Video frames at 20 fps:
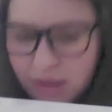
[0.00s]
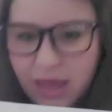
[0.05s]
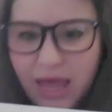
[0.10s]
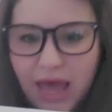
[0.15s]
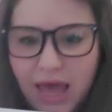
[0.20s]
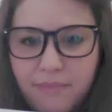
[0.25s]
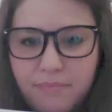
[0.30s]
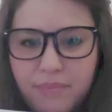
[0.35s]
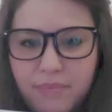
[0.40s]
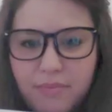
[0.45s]

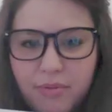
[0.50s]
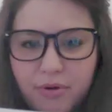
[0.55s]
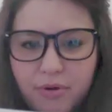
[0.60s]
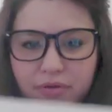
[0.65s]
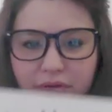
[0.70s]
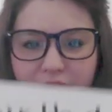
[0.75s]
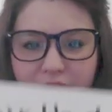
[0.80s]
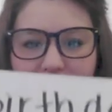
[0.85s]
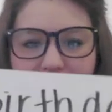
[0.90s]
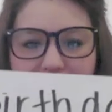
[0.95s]
Happy
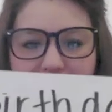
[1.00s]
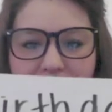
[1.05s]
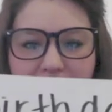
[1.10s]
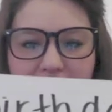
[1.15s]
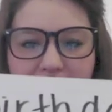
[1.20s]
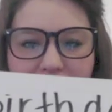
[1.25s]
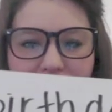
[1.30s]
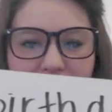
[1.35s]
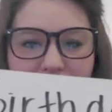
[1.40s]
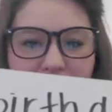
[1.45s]

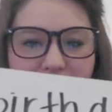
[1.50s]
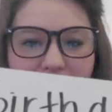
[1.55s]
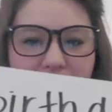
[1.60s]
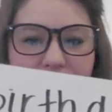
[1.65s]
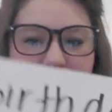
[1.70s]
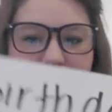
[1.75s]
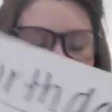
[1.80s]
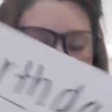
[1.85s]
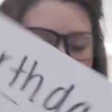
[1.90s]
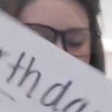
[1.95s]
birthday.
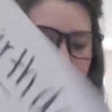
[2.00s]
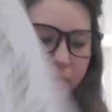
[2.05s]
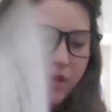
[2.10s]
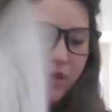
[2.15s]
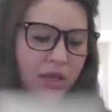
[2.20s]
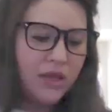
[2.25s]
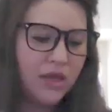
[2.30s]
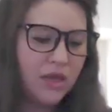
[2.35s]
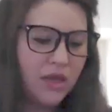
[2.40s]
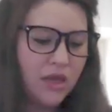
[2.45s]

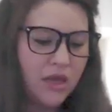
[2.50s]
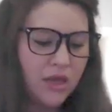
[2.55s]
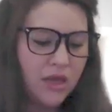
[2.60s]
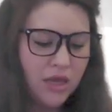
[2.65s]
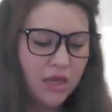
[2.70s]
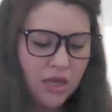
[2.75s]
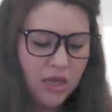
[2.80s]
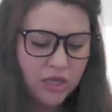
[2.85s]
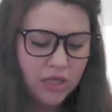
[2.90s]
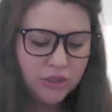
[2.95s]

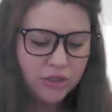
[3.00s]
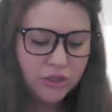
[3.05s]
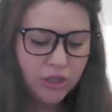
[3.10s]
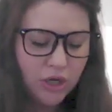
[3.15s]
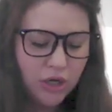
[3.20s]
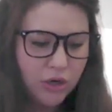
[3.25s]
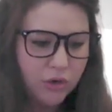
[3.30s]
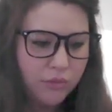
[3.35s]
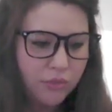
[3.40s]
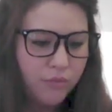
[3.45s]

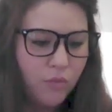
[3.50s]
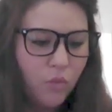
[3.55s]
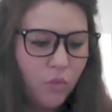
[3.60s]
So